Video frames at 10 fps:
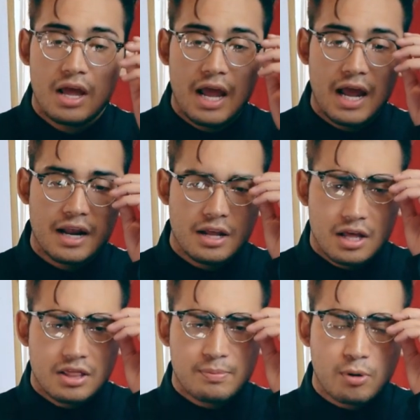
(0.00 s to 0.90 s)
And
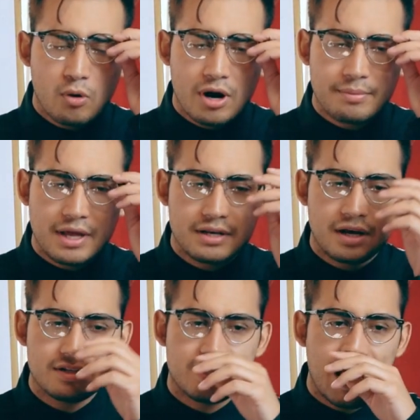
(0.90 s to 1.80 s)
the program that
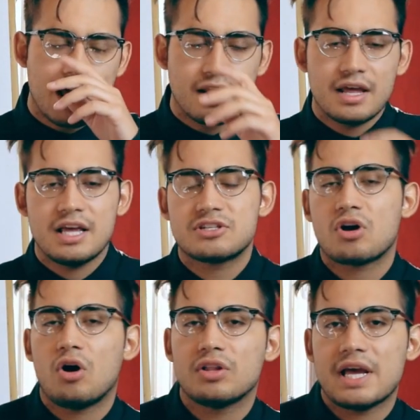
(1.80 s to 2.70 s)
does that is
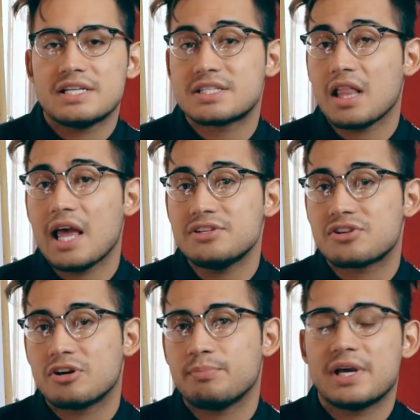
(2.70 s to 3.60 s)
called a
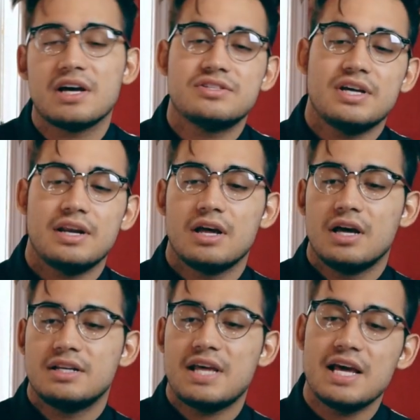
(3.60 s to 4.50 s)
slicer because it
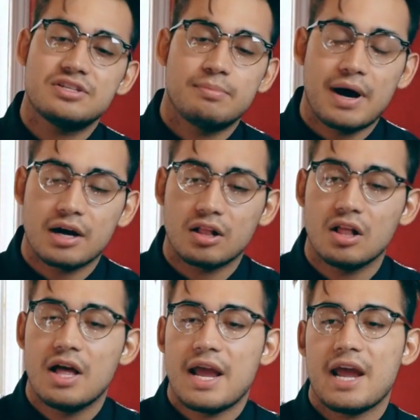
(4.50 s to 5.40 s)
takes a model
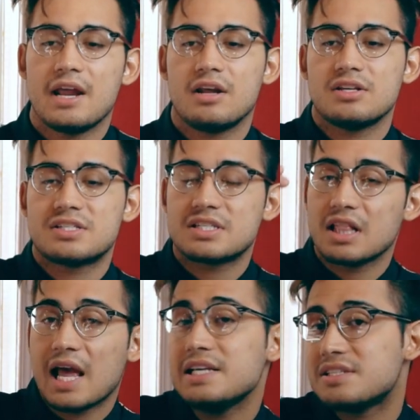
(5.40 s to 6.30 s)
and
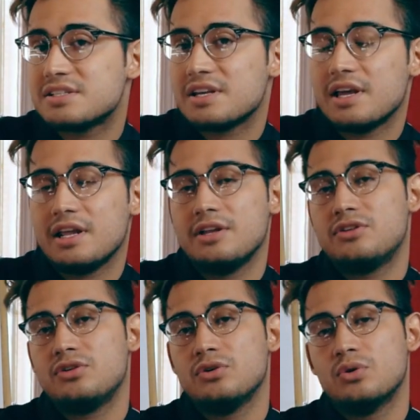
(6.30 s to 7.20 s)
slices it
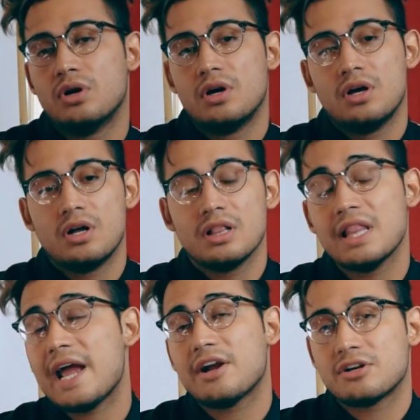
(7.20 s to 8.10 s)
into
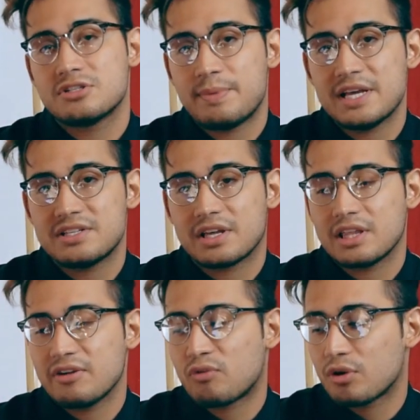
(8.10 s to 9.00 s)
layers
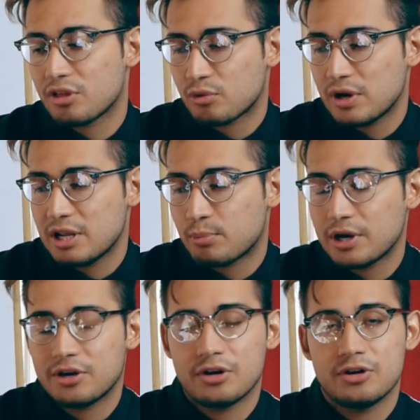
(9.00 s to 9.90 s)
basically for the 3D
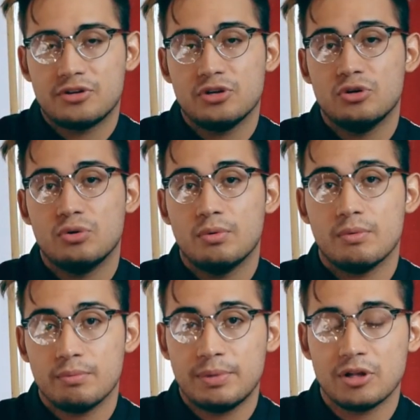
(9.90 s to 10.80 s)
printer to
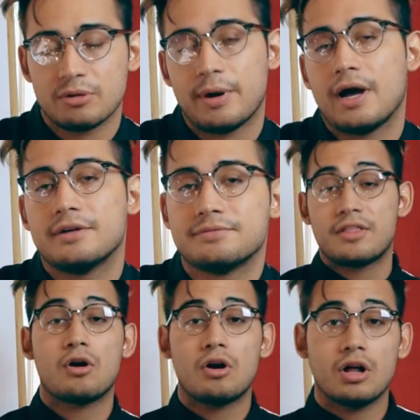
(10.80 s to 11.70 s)
build upon.
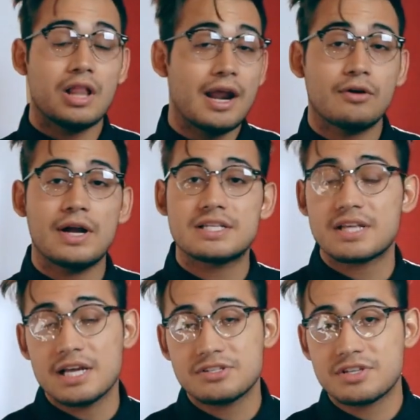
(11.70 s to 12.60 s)
There are a lot of great
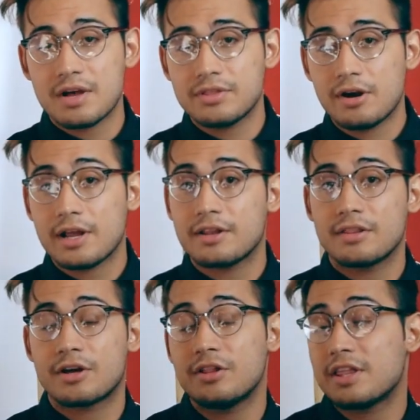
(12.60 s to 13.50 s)
slicers out there, and
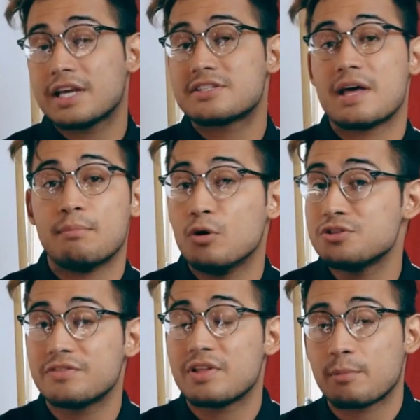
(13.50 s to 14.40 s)
the good thing is that
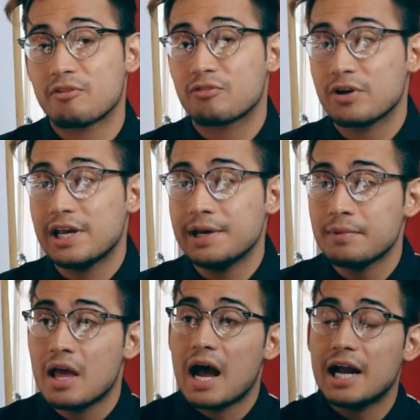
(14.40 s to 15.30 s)
most of them are free.
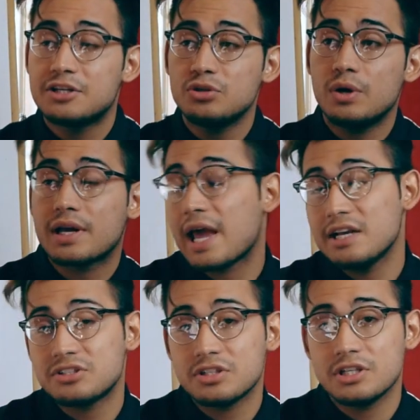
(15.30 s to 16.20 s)
I do
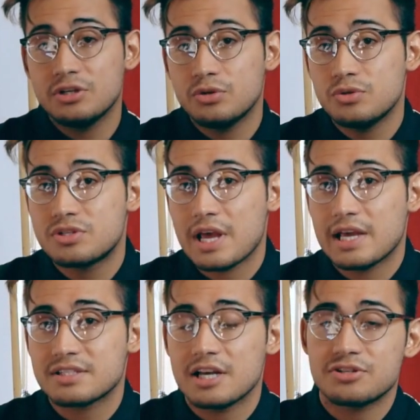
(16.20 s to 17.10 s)
occasionally use a
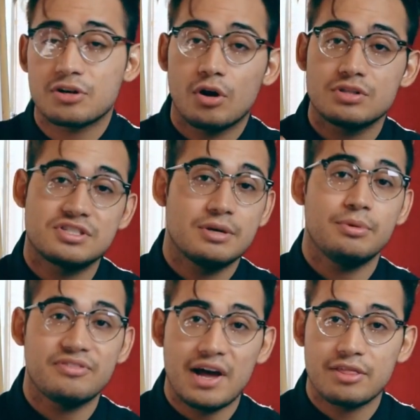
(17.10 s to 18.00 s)
slicer called
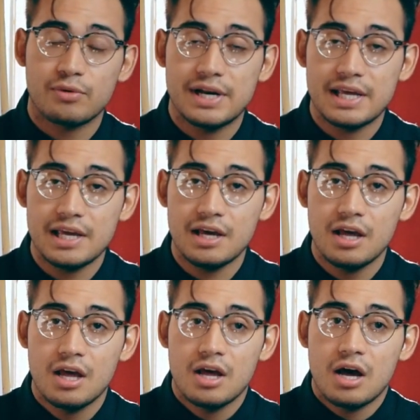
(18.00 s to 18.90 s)
Simplify 3D,
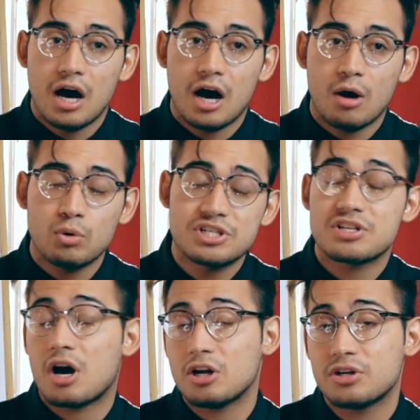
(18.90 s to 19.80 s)
which is
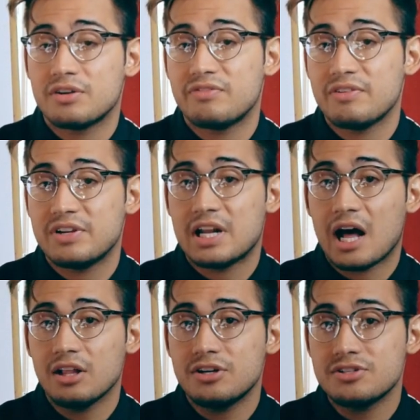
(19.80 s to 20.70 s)

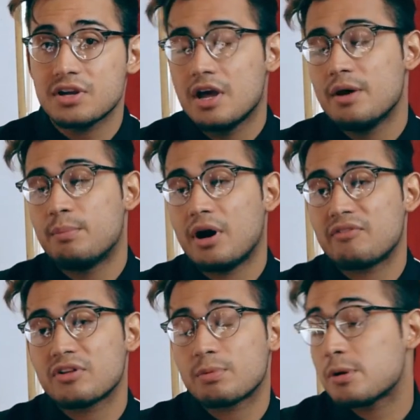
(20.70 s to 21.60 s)
$150, but
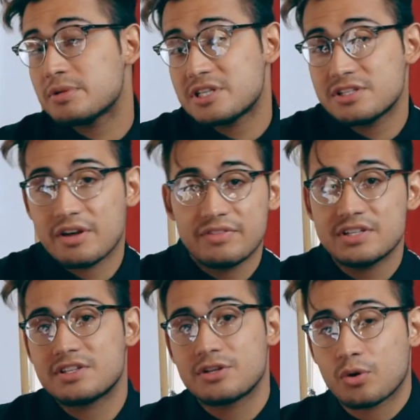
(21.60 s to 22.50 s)
for the purposes of
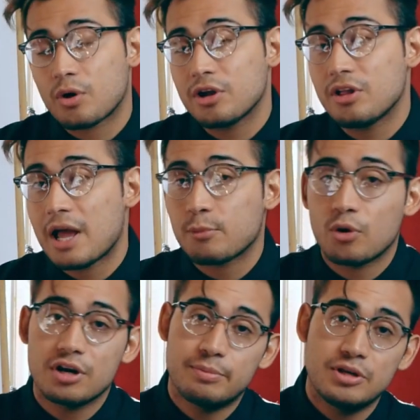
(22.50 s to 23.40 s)
this tutorial, I'm
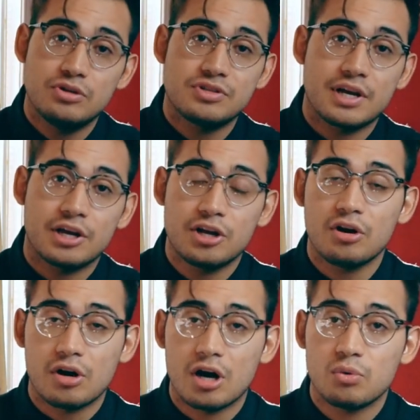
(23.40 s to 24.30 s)
going to be using
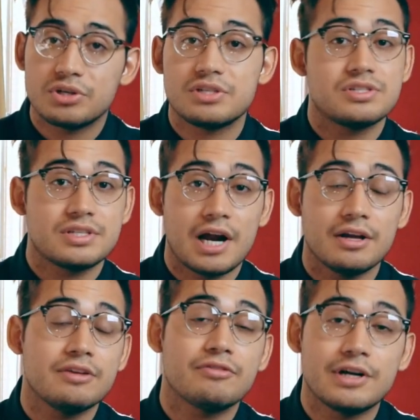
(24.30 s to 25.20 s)
Cura, which is
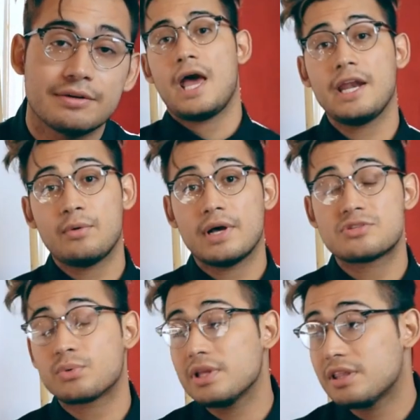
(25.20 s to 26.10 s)
entirely free.
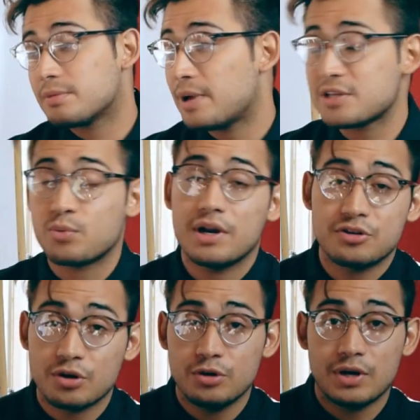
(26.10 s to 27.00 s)
Anyways, really the best way to
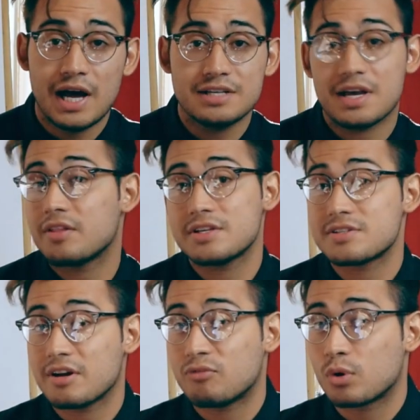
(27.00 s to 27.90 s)
show you guys how this
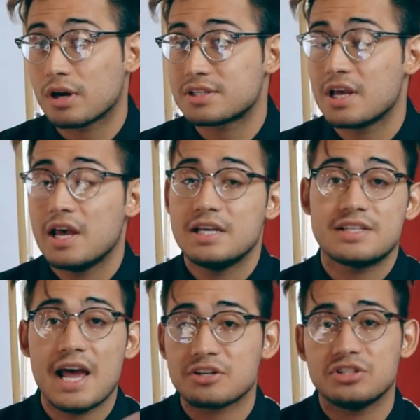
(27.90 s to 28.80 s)
stuff works is
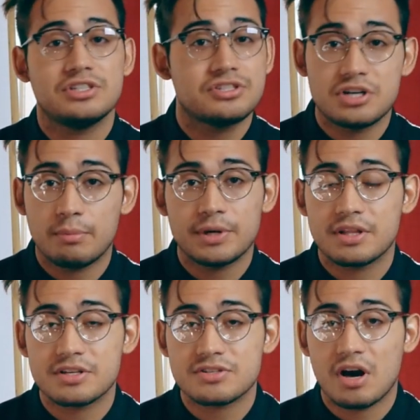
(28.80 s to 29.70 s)
to actually just jump
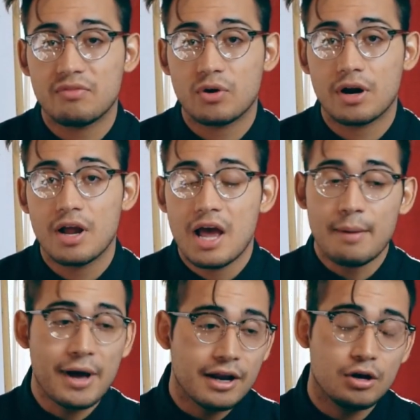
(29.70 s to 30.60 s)
into the software.
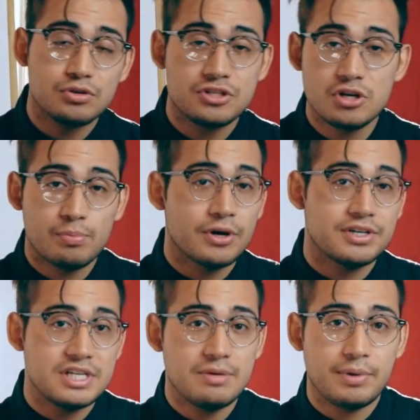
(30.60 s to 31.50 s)
I'm not gonna go super
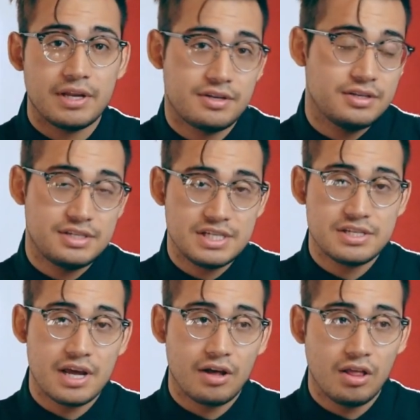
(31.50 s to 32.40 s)
deep into
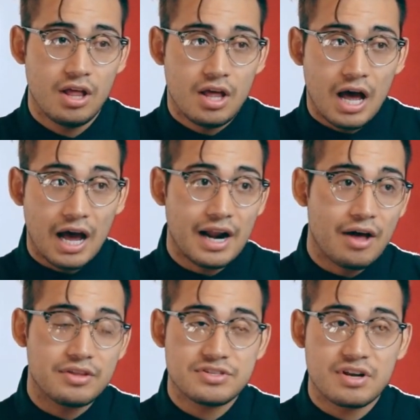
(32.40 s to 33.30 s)
detail on how
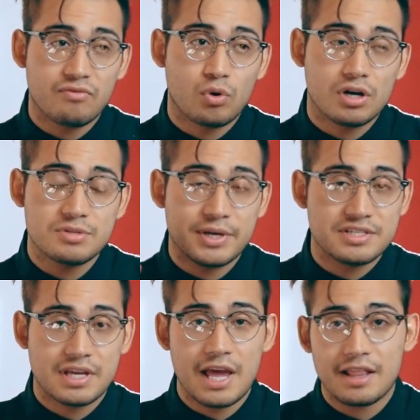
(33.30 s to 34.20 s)
this stuff works because
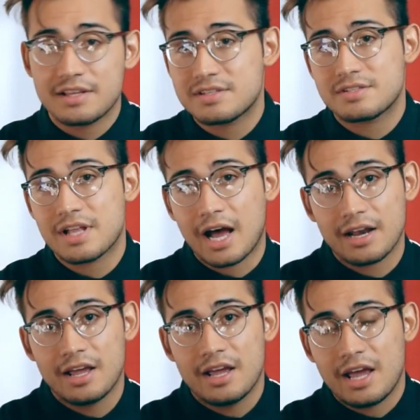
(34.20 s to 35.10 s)
again, this is not
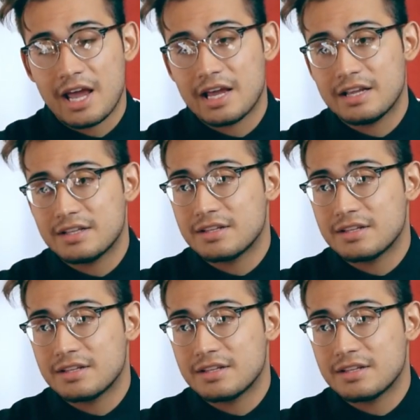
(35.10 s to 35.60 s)
a